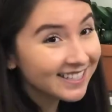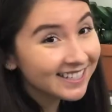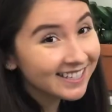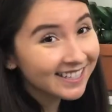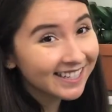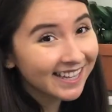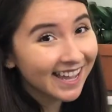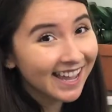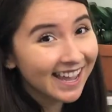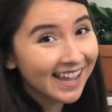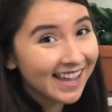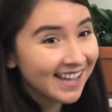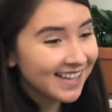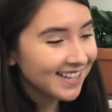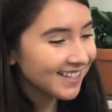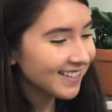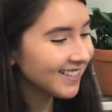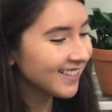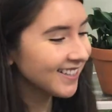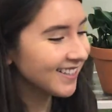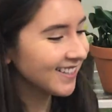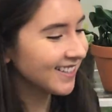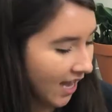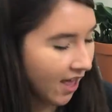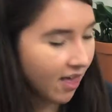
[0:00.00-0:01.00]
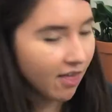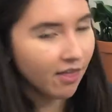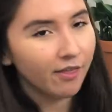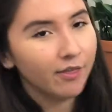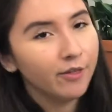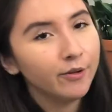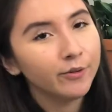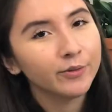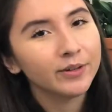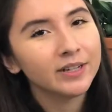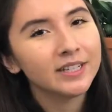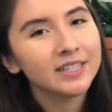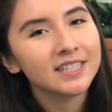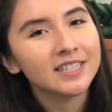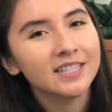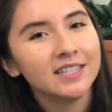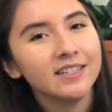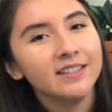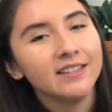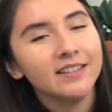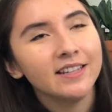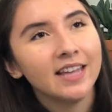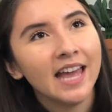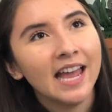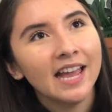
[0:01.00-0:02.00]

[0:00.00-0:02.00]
in case. The reason that